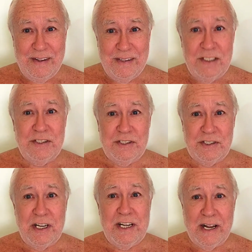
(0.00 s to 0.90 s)
This is
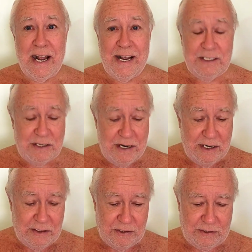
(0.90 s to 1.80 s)
seeing as it
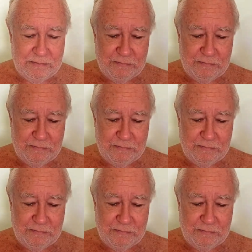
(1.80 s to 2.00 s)
is.